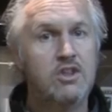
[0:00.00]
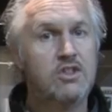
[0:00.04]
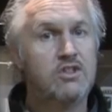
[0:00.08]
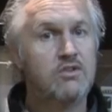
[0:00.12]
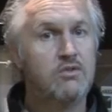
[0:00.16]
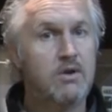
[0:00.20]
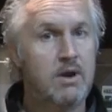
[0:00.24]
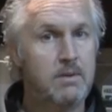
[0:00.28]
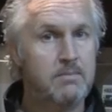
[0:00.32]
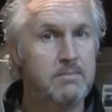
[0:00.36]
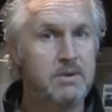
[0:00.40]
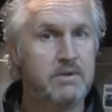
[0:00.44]

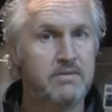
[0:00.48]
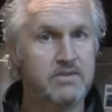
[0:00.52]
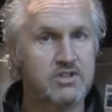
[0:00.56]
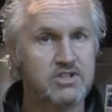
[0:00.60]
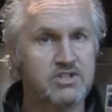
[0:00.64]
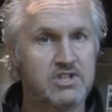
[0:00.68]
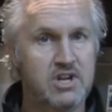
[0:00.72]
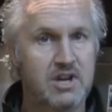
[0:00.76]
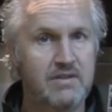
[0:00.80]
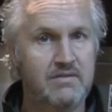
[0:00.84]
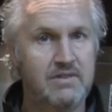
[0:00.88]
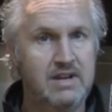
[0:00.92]
through our Pivot
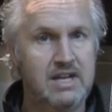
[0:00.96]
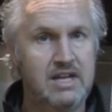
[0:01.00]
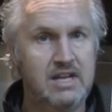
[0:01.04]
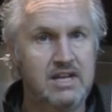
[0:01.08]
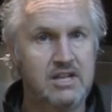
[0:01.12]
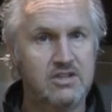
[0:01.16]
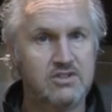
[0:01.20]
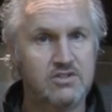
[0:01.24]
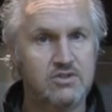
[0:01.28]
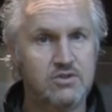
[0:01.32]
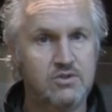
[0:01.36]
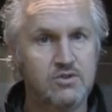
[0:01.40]
Stove and
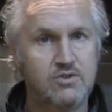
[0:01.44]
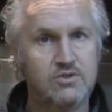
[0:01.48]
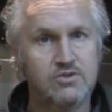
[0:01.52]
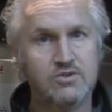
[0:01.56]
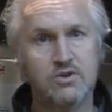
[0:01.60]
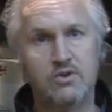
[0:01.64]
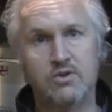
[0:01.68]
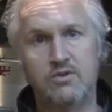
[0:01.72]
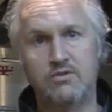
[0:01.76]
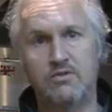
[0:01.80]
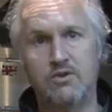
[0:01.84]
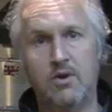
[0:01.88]
Heating stores
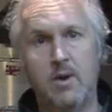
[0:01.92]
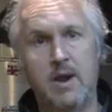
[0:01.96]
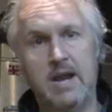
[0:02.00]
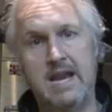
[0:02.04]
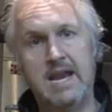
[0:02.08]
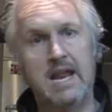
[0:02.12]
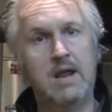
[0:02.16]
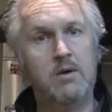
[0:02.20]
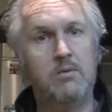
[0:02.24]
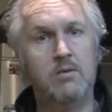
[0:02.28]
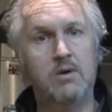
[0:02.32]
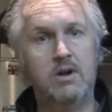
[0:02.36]
or through our
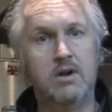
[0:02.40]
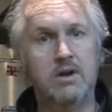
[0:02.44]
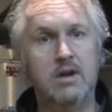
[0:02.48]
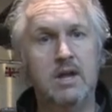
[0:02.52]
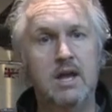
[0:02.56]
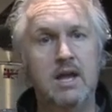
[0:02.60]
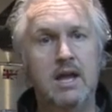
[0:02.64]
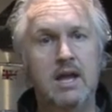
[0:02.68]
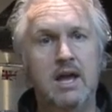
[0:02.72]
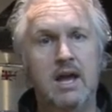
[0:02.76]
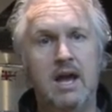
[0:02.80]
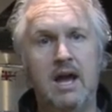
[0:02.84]
network.
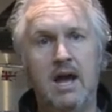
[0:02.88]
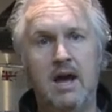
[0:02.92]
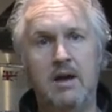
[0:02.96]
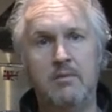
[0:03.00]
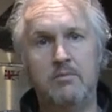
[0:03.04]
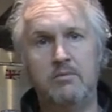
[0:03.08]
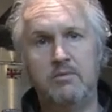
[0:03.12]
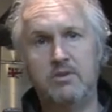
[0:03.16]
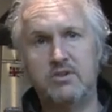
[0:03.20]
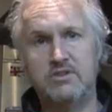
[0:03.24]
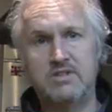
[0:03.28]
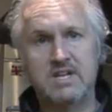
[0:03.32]

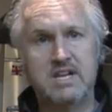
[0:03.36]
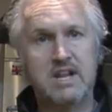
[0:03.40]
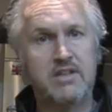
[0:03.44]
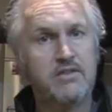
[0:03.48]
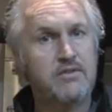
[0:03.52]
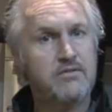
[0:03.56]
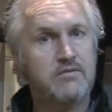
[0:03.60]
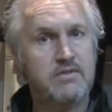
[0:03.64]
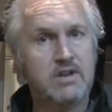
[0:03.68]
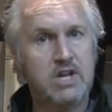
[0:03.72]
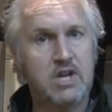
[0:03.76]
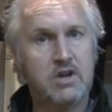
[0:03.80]
There's
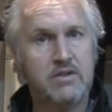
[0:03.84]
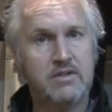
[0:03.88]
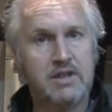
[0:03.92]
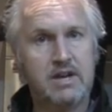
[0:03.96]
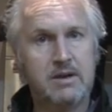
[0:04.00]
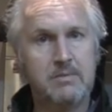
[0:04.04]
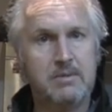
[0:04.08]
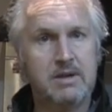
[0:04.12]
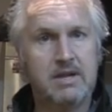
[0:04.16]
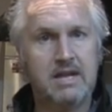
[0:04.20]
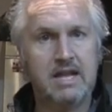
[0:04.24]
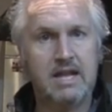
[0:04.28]
another video on
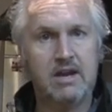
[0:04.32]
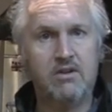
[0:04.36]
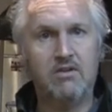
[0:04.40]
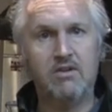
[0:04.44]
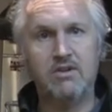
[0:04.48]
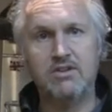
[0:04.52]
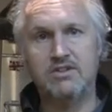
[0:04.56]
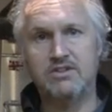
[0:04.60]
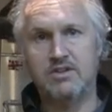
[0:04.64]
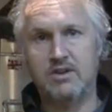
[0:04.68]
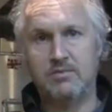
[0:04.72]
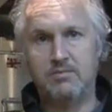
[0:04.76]
that a bit later
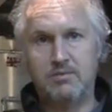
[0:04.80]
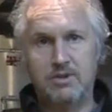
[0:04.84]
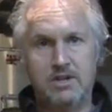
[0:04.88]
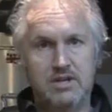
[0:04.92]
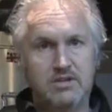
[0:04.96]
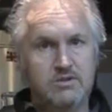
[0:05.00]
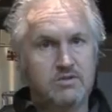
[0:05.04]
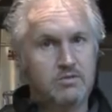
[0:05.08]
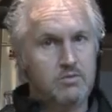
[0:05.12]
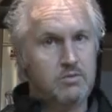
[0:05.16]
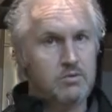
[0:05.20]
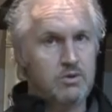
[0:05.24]
on, so
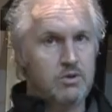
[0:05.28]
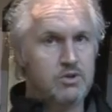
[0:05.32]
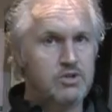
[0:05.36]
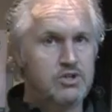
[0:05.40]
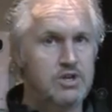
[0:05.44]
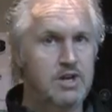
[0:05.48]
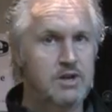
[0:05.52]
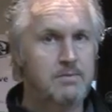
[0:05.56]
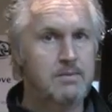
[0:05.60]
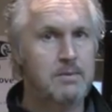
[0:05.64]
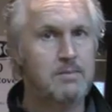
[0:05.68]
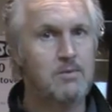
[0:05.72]
please we'll
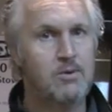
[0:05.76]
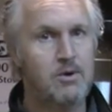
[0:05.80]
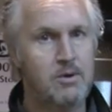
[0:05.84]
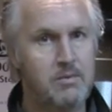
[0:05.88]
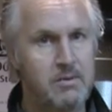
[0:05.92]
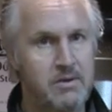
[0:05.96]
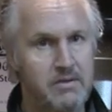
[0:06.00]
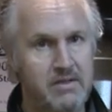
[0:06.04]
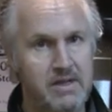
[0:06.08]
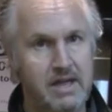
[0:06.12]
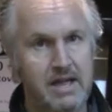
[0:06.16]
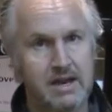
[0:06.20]
show you a bit more
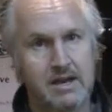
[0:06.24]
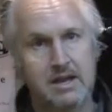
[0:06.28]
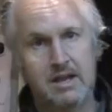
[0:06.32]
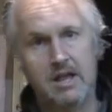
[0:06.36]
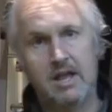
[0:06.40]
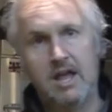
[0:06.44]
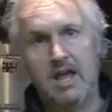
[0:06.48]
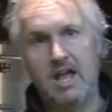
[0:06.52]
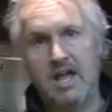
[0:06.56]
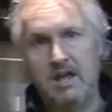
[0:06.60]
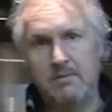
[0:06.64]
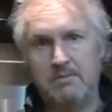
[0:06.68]
about that.
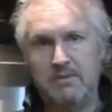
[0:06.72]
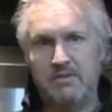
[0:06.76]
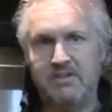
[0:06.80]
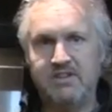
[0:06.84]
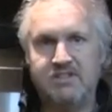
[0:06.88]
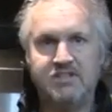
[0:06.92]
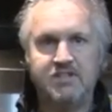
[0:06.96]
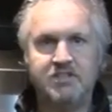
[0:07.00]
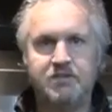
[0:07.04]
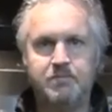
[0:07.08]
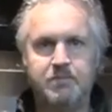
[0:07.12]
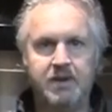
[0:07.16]
But
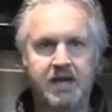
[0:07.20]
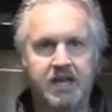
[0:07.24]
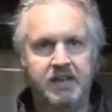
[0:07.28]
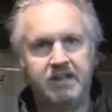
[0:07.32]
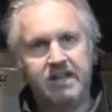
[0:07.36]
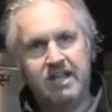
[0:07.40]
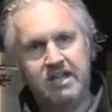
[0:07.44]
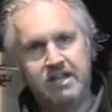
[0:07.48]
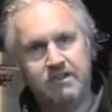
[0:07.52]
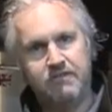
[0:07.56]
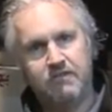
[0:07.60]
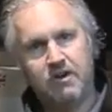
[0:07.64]
this is about
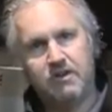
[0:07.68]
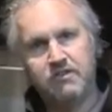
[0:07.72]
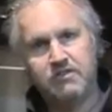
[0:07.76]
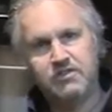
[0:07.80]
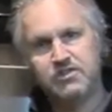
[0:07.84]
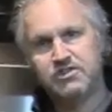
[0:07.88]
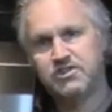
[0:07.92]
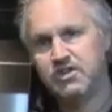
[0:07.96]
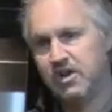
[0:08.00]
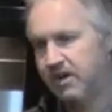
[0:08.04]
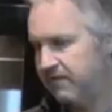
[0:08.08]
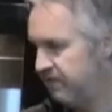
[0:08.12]
now you've got the
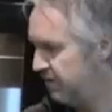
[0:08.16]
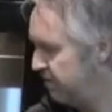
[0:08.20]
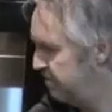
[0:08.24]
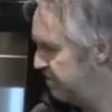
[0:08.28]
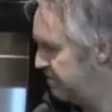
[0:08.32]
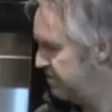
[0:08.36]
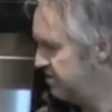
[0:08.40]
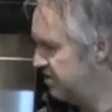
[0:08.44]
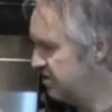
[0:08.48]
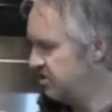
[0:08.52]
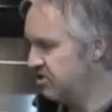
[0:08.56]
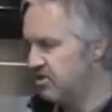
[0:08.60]
stove in a
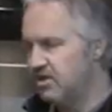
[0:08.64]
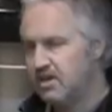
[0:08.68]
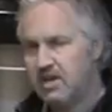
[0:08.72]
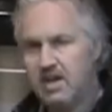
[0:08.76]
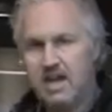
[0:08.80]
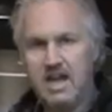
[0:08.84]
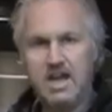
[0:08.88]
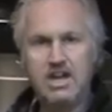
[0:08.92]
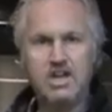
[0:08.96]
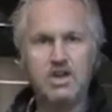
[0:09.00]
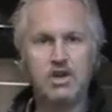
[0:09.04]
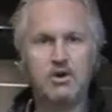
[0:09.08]
position
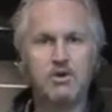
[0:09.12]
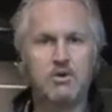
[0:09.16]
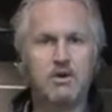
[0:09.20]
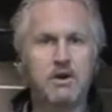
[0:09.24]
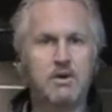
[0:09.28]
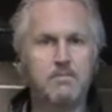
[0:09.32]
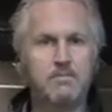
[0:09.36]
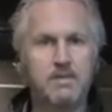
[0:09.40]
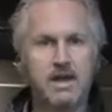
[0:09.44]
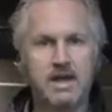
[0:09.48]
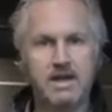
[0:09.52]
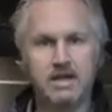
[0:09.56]
and you're going to
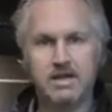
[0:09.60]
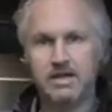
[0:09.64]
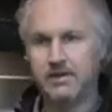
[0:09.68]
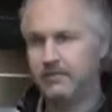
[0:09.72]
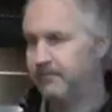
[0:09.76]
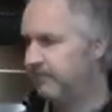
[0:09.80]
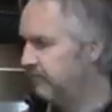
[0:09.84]
unpack it.